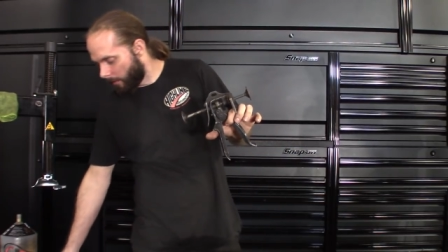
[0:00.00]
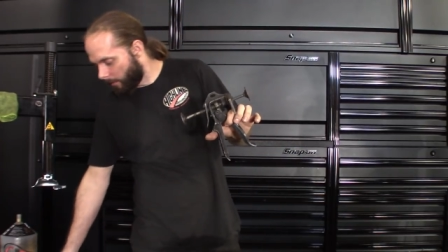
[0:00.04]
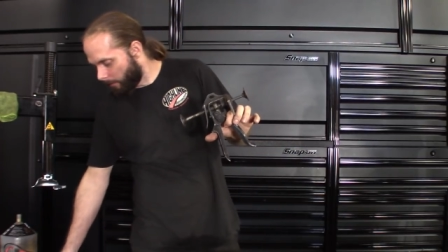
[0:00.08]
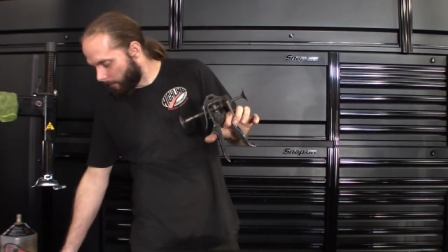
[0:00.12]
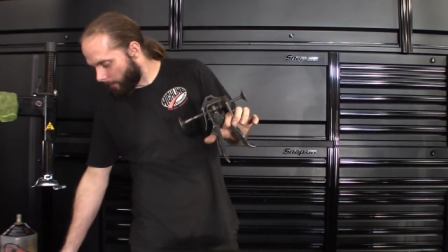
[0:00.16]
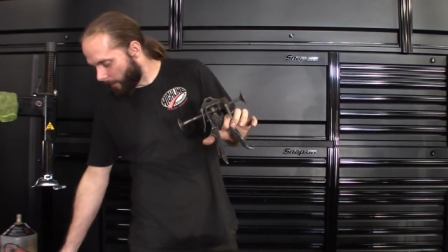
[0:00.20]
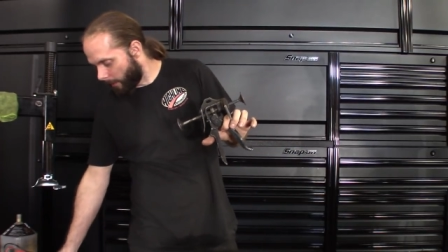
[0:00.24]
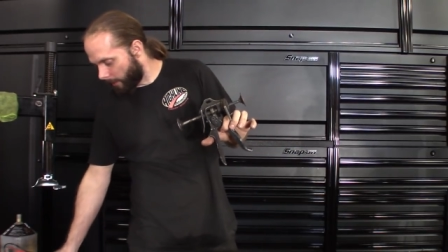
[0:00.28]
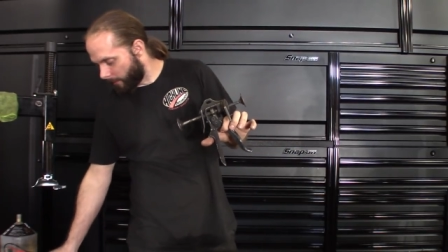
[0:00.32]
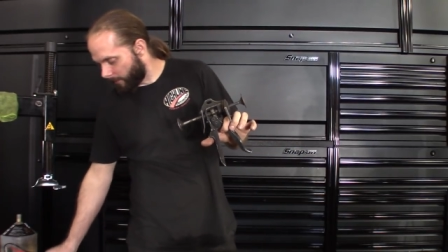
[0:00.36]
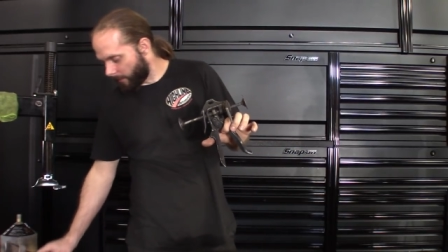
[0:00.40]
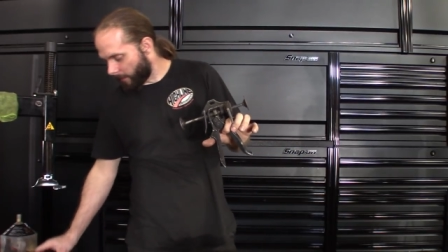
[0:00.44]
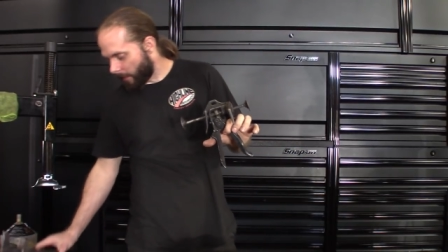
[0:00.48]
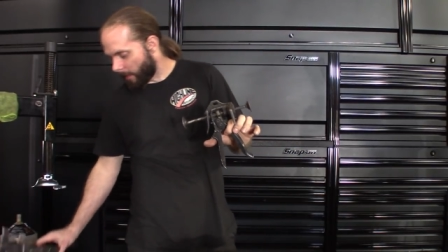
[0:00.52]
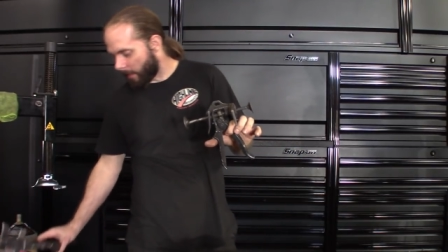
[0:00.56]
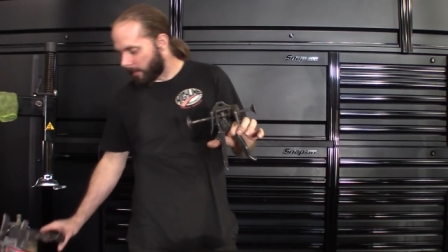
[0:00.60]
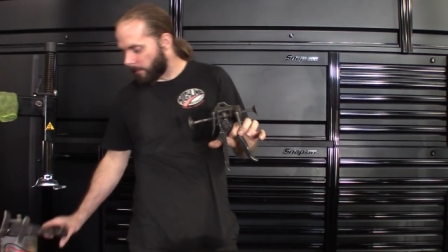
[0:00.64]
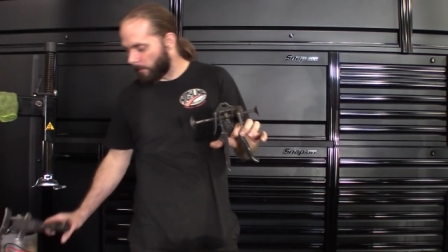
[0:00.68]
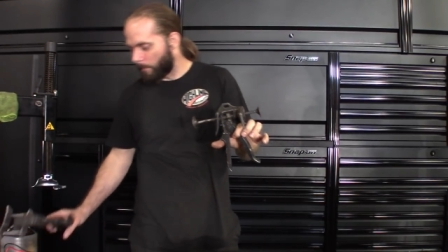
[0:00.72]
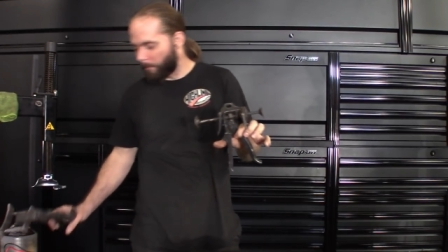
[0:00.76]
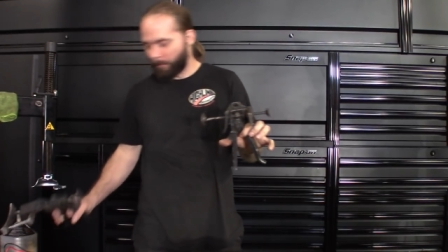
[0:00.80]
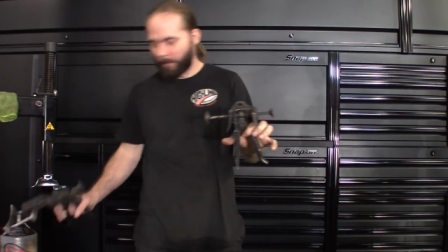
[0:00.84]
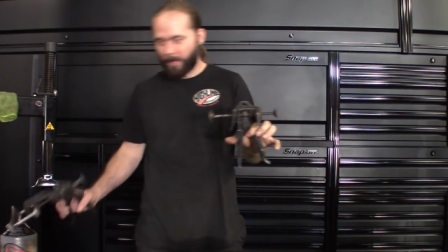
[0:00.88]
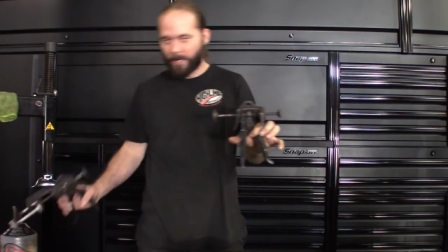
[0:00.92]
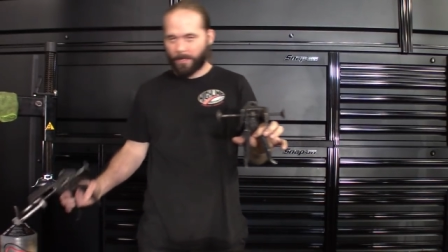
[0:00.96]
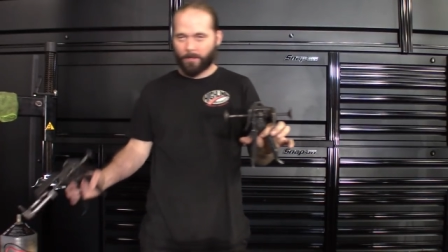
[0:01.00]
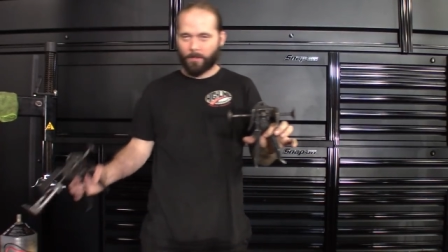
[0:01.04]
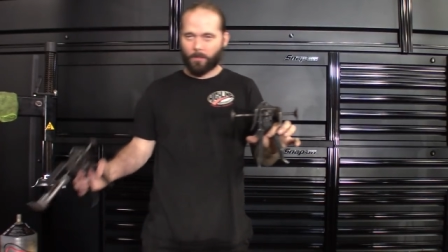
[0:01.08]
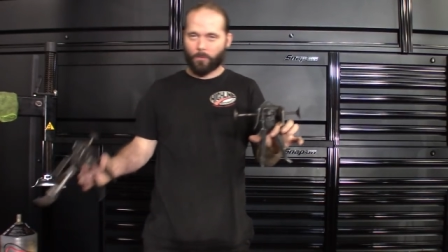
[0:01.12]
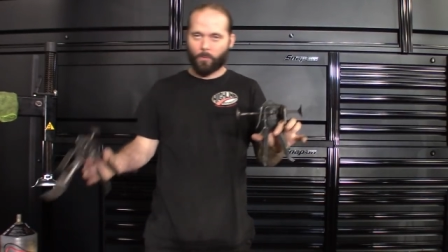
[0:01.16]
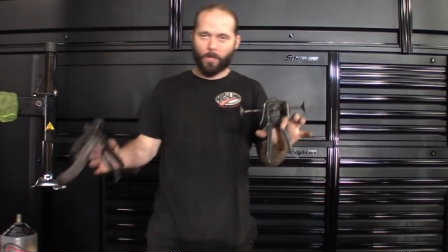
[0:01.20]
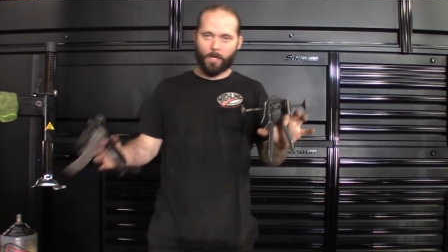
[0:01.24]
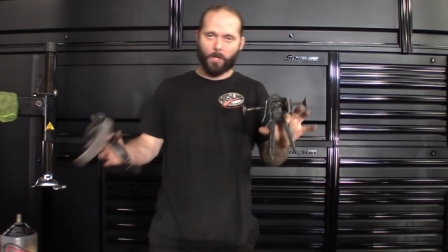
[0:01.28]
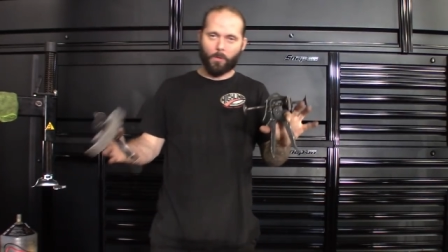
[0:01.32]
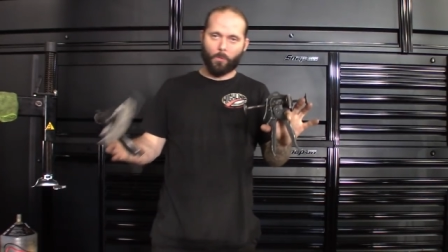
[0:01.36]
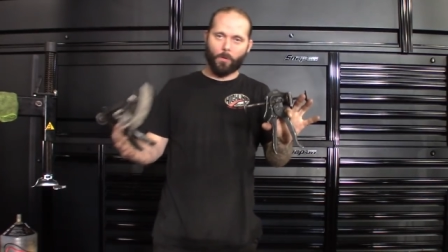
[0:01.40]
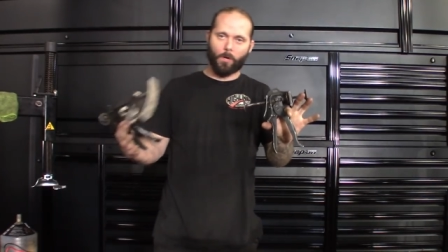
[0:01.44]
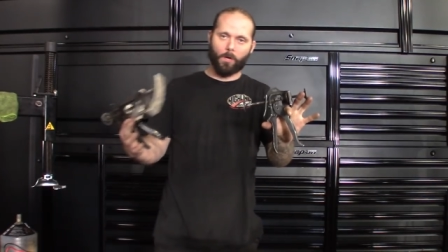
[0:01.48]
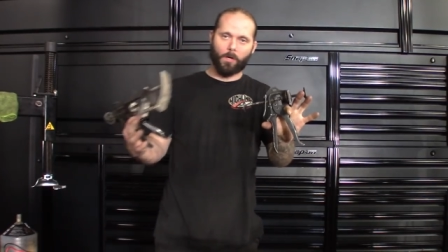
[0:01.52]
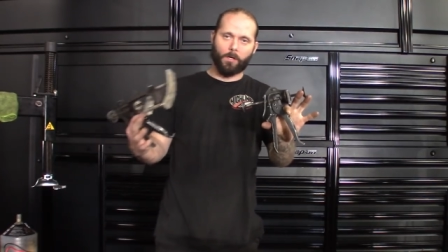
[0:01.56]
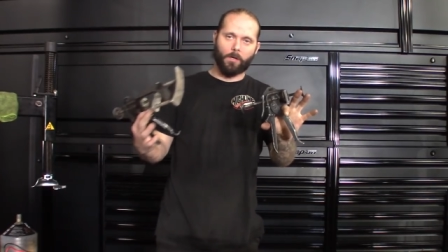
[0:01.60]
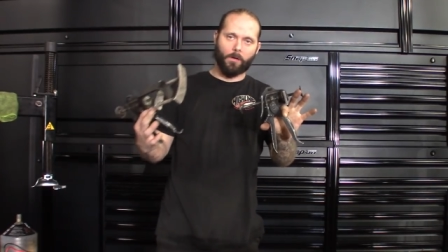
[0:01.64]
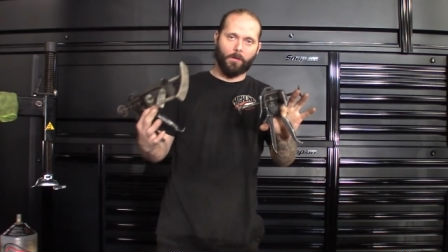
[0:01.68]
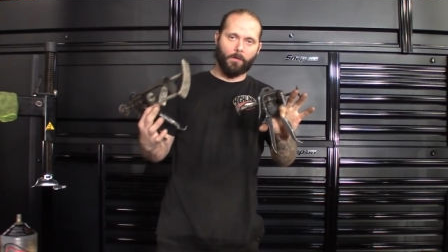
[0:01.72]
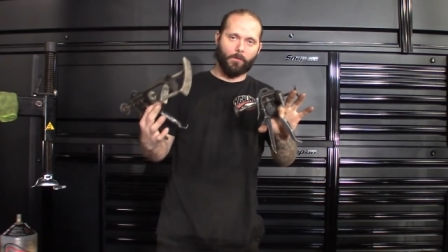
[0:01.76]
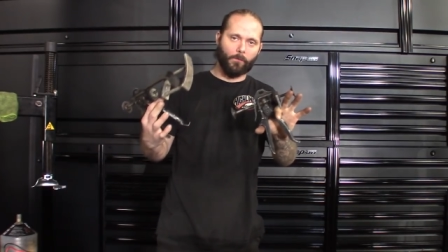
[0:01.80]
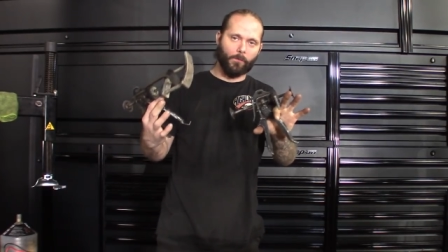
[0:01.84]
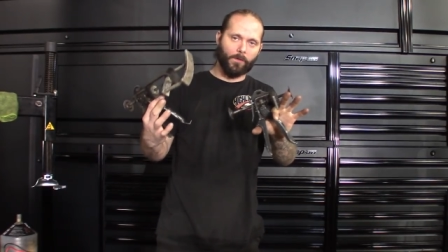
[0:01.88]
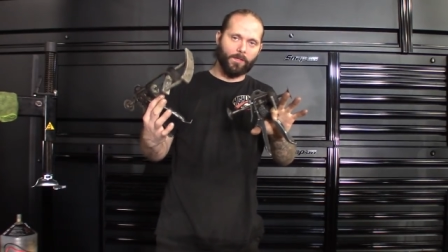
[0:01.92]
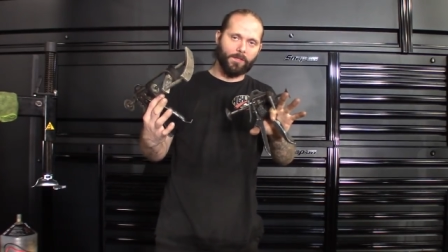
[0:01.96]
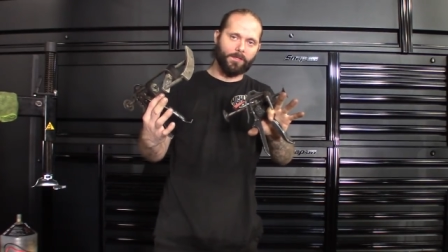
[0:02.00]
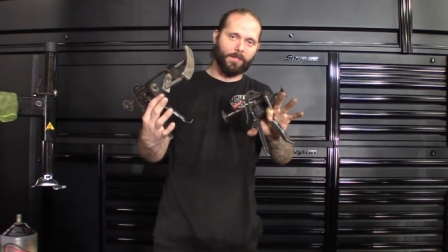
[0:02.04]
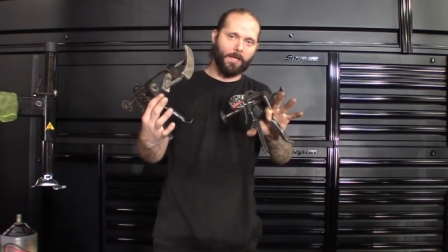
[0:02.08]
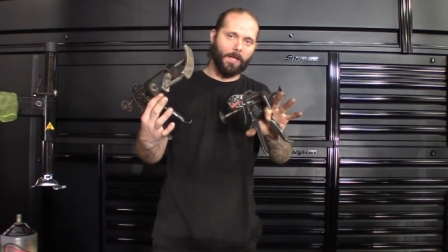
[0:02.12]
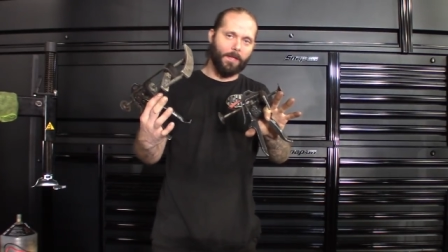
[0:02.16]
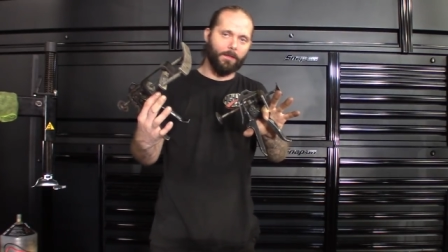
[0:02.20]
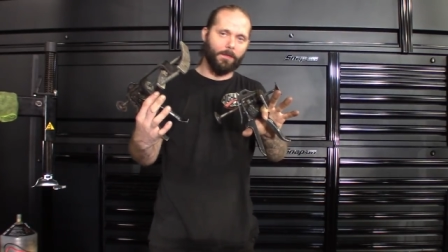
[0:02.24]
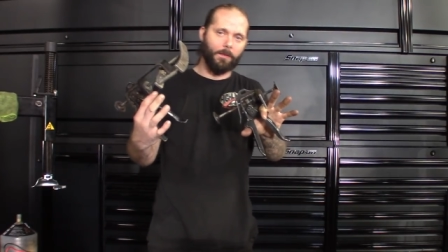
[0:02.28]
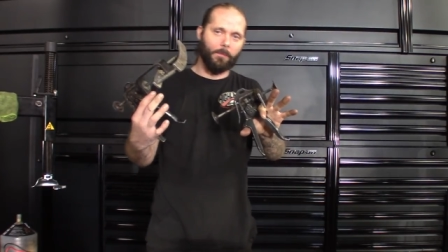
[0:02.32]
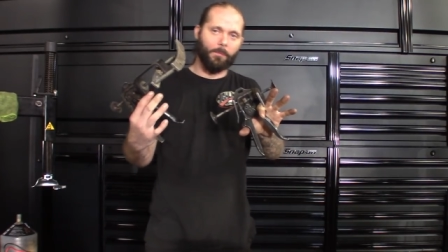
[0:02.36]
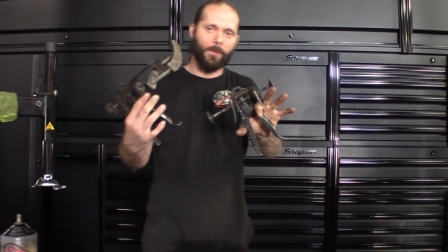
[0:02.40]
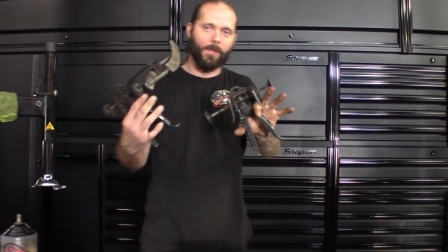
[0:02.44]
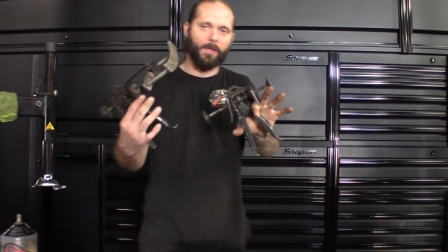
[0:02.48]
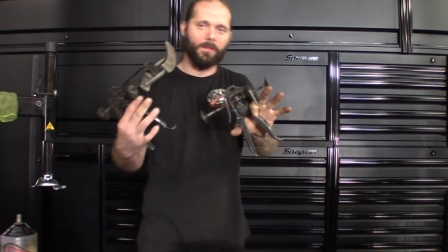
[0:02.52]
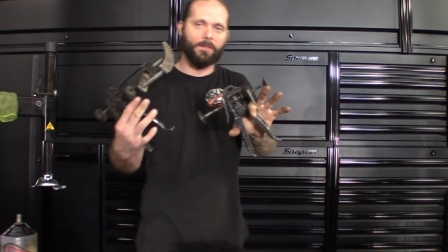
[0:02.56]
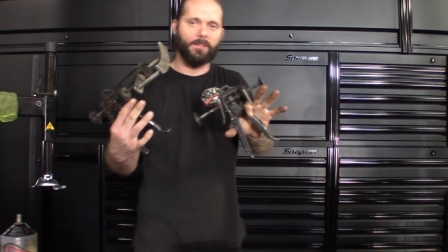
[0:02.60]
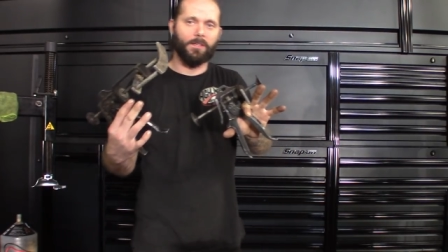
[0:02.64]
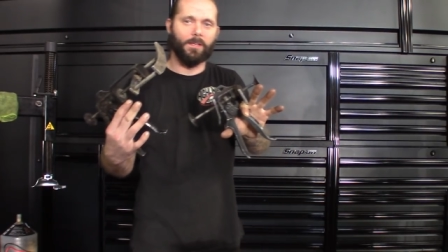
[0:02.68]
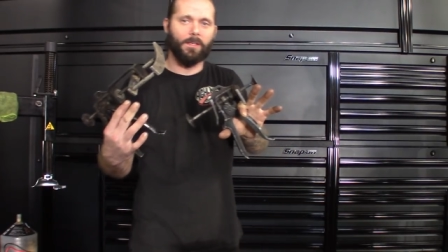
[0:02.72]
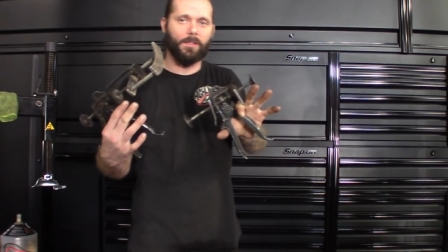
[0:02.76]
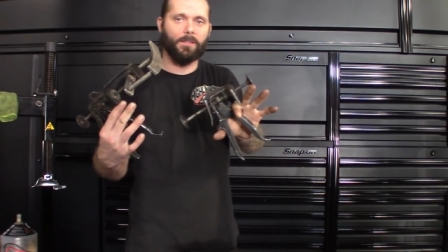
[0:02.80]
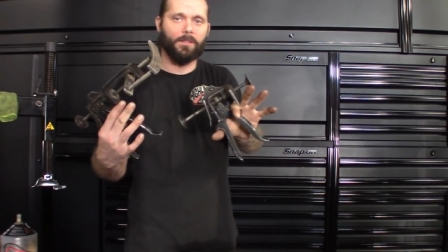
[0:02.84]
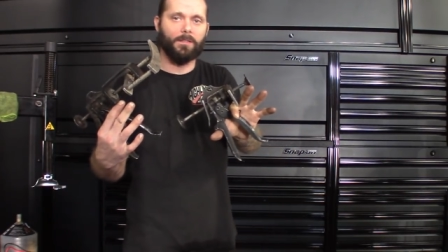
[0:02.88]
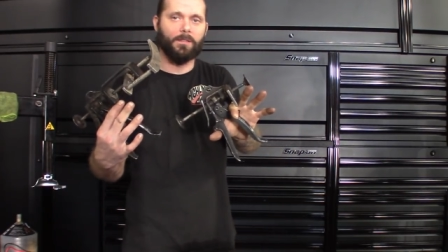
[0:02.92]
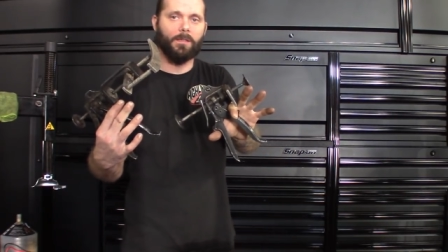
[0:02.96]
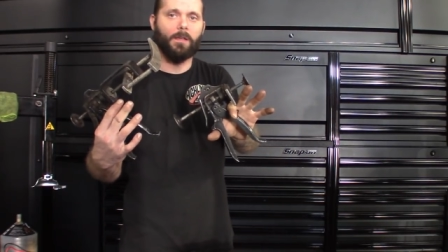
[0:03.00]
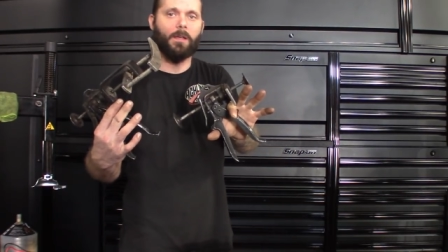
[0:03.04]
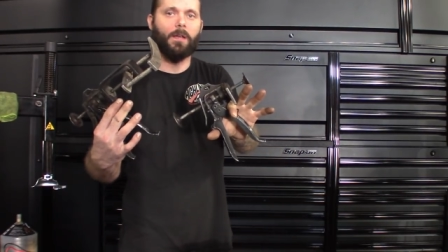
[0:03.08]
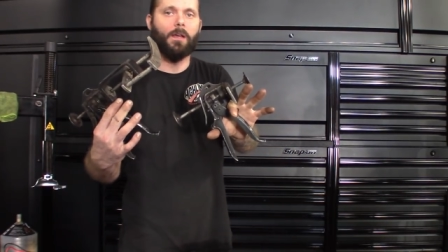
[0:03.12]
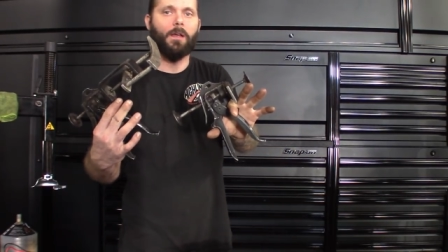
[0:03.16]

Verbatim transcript: but uh, make quick work of resetting the pistons